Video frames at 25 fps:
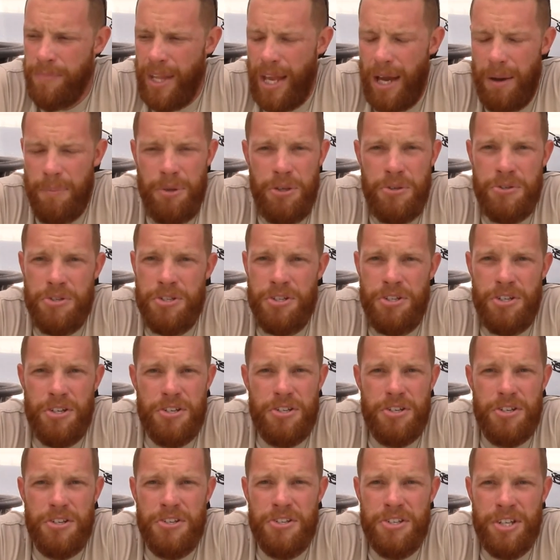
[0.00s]
I'm using
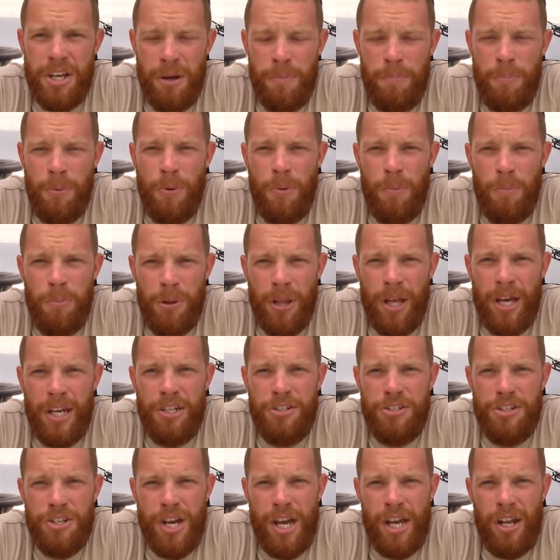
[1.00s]
just a simple
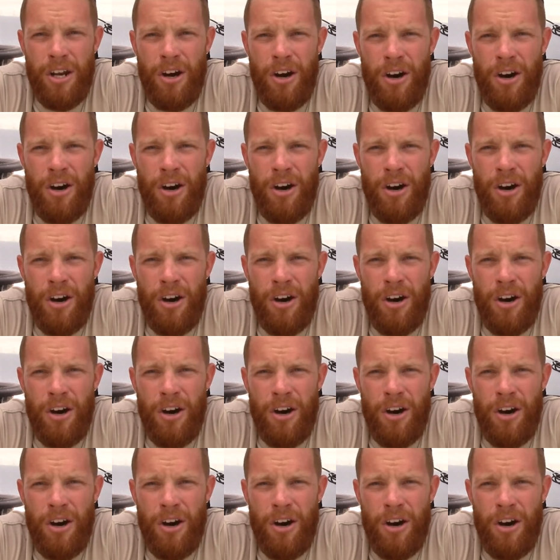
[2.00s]
plain Jane